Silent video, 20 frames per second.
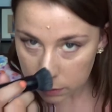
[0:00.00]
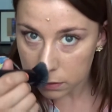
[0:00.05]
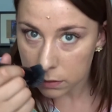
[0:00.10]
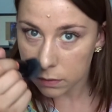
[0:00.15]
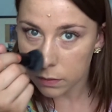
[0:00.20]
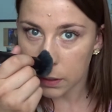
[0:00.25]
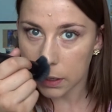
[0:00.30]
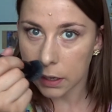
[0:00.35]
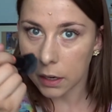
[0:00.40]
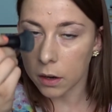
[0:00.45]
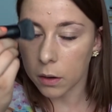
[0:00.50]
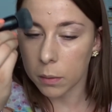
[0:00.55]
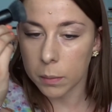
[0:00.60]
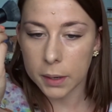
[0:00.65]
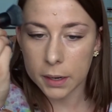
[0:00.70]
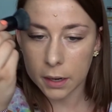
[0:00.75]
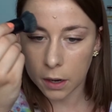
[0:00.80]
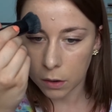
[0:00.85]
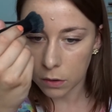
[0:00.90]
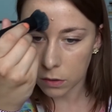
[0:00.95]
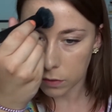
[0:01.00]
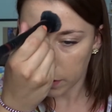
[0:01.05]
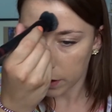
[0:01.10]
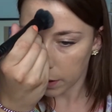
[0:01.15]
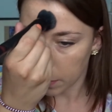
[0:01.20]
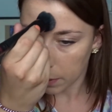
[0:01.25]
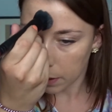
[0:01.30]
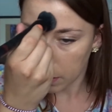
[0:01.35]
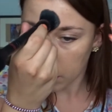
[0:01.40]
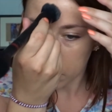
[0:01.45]
Doesn't really go on my nose
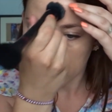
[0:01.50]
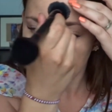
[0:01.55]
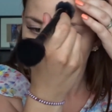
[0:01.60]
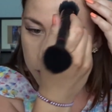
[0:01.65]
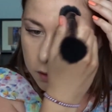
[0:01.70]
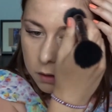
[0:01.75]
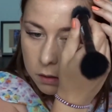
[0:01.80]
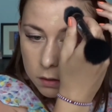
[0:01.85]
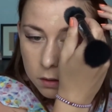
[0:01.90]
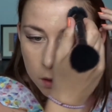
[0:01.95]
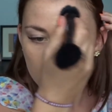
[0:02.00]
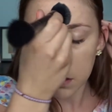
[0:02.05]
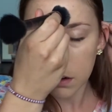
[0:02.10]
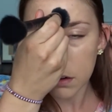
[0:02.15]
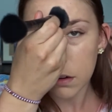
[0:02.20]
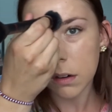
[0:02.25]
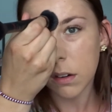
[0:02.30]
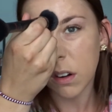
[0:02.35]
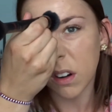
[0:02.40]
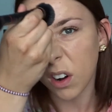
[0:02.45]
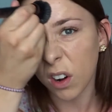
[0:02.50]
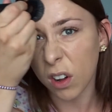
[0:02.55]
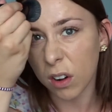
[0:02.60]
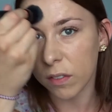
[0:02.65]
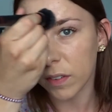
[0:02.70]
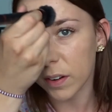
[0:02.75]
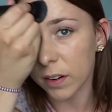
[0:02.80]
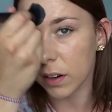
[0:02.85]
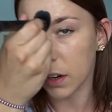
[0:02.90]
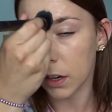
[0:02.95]
very well, but not a lot
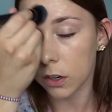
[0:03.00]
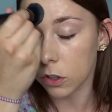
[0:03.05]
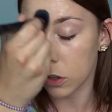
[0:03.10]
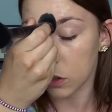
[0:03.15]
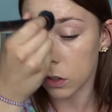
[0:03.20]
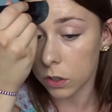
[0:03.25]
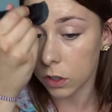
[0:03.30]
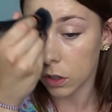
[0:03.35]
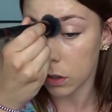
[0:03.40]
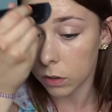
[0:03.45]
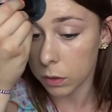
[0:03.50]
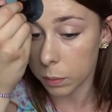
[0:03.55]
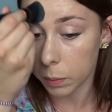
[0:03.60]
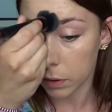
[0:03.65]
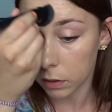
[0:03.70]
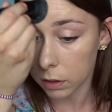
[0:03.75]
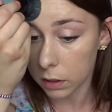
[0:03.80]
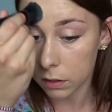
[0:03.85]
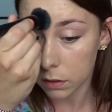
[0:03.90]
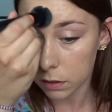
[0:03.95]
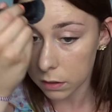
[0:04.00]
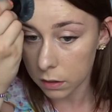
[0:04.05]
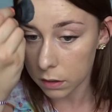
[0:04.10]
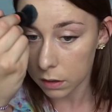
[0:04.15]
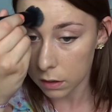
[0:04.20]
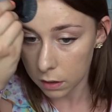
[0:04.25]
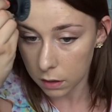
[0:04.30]
of foundations do, to be honest.